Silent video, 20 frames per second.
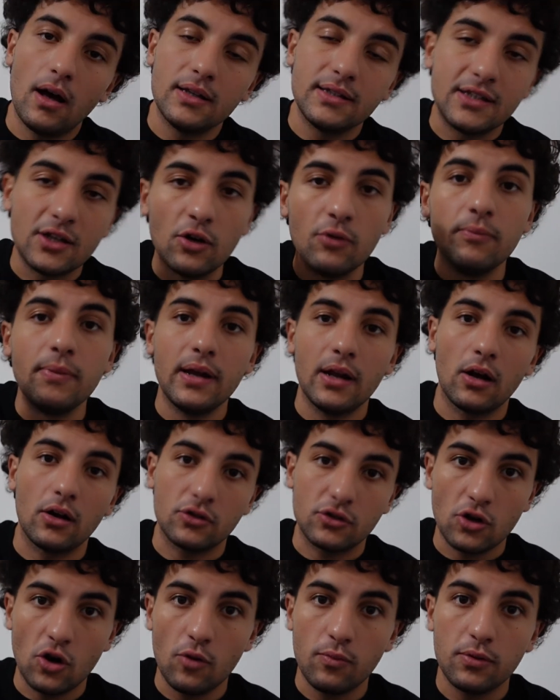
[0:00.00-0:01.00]
until
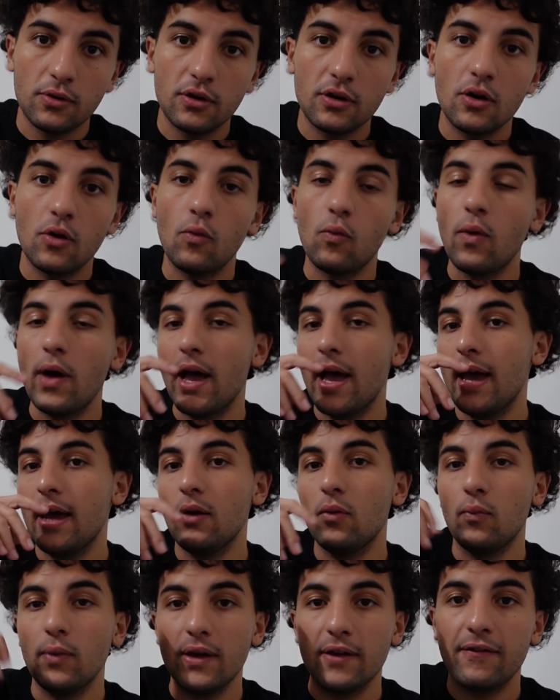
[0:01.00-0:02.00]
mid-October
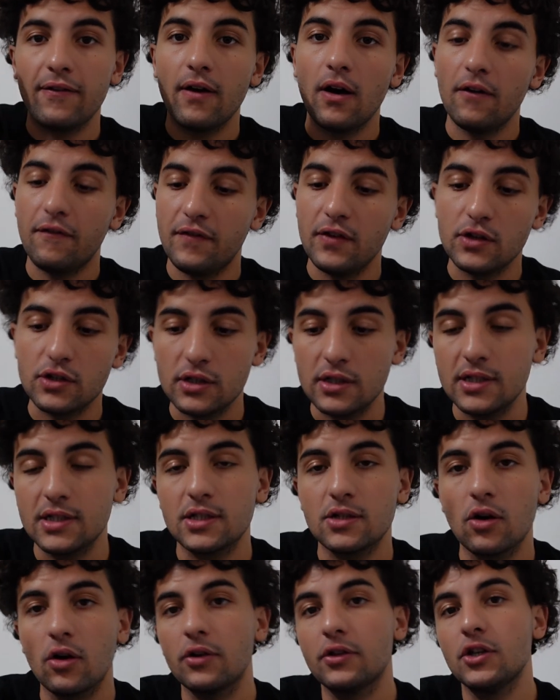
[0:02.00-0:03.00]
when we officially
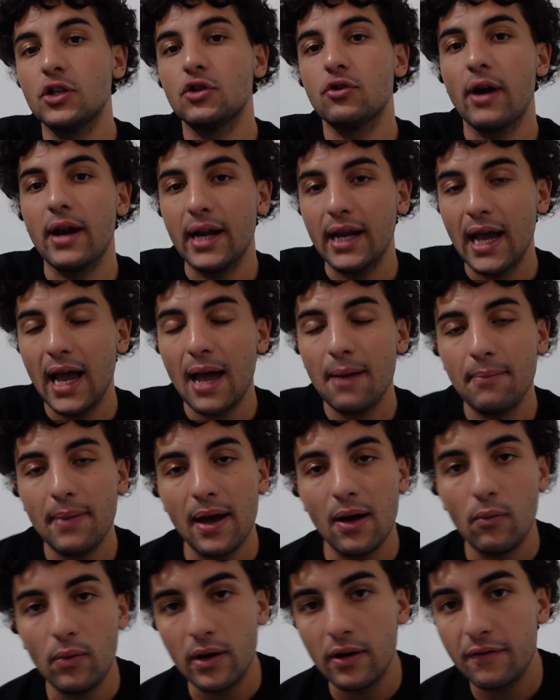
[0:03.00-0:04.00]
start the training app
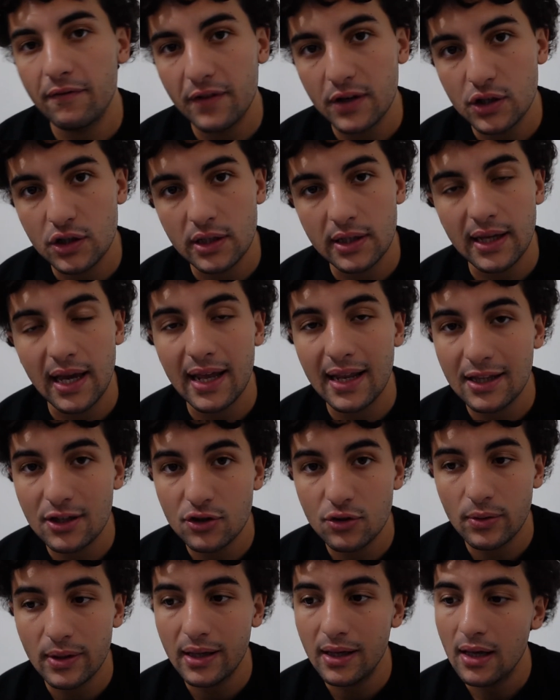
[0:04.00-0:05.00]
and we officially get
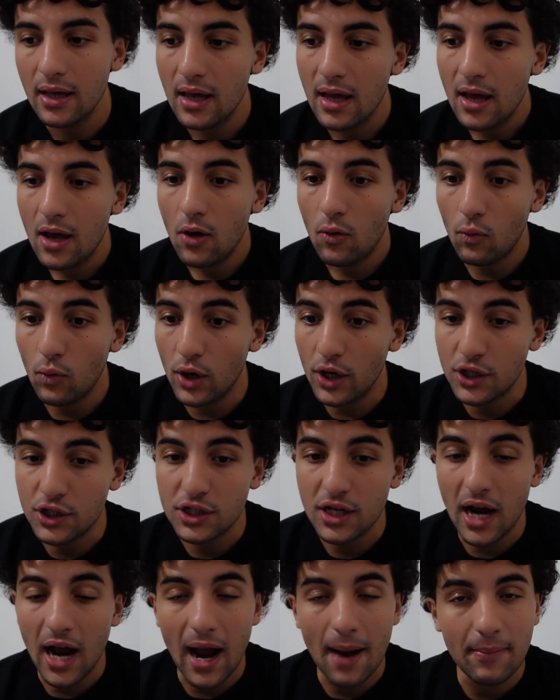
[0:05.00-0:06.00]
into it,
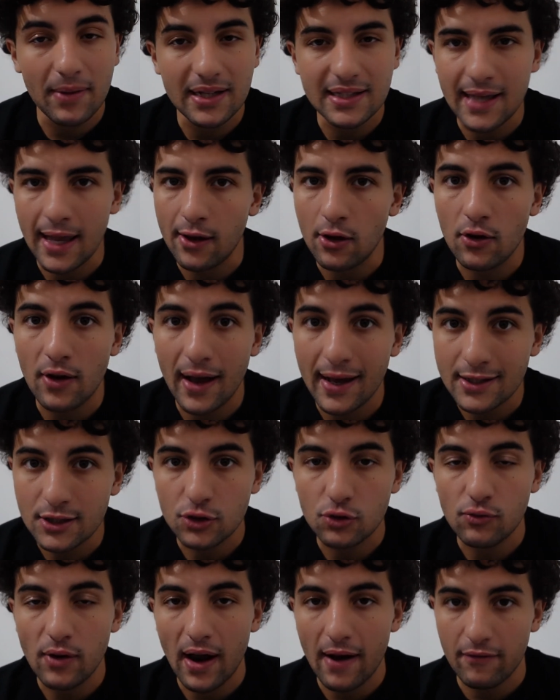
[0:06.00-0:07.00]
which I'm going to take you guys
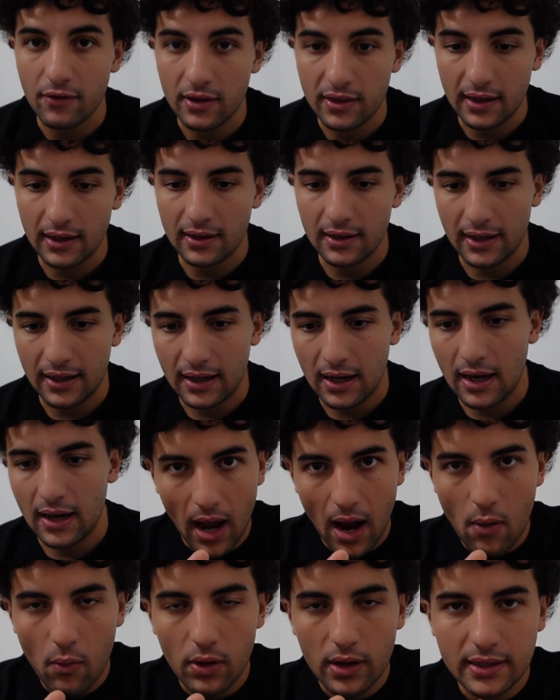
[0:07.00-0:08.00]
through everything. Like,
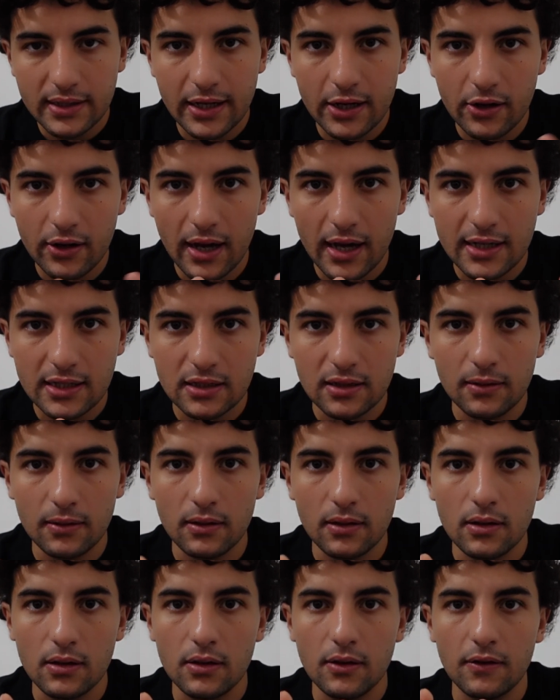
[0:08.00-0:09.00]
I want to tell you guys
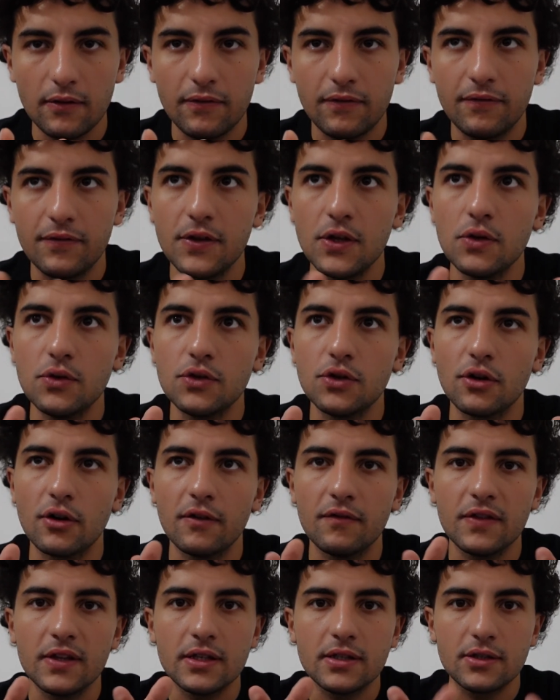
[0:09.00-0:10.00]
the future
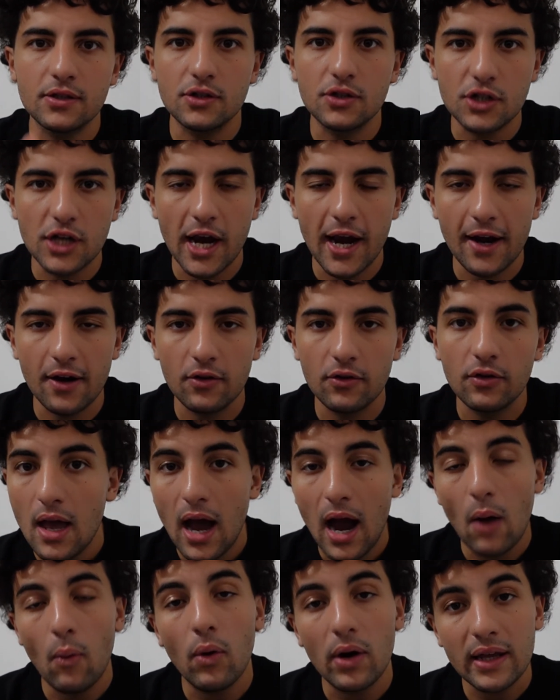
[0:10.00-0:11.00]
of this channel.
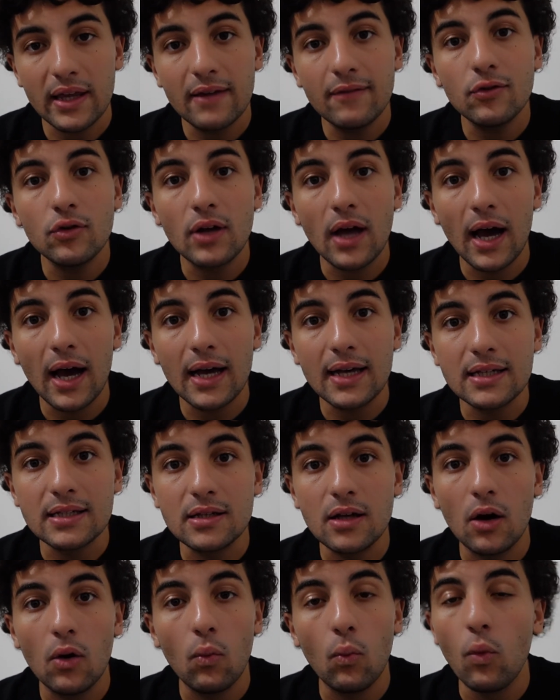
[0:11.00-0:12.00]
I want to give you
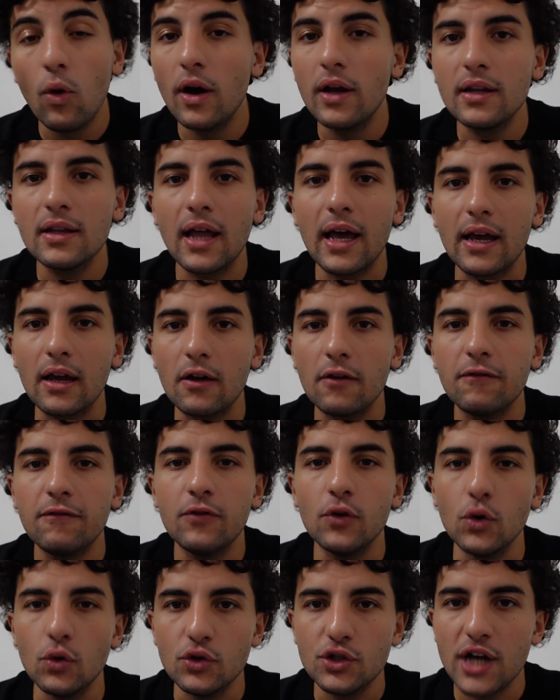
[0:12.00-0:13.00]
guys one like
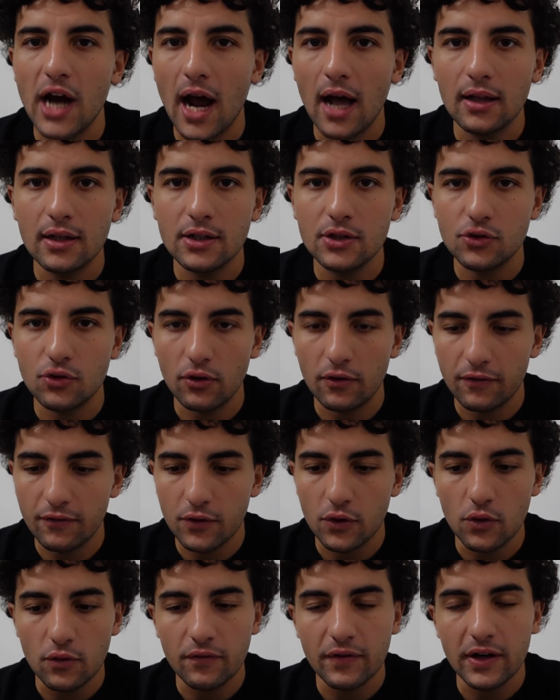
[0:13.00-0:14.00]
food challenge or
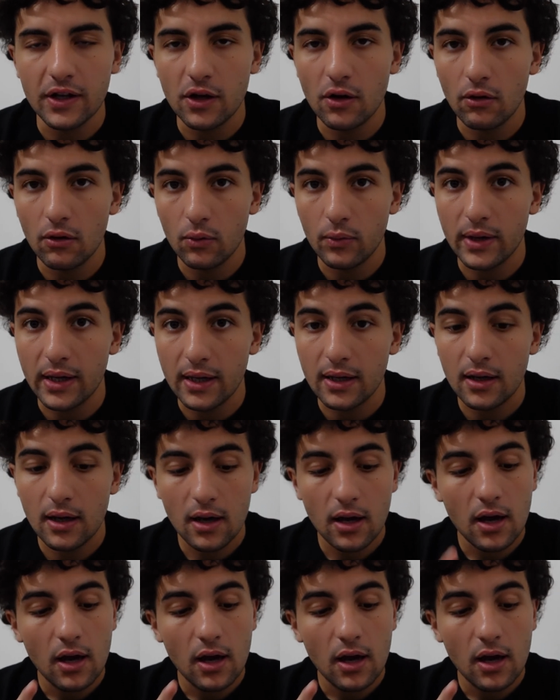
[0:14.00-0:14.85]
food video a week,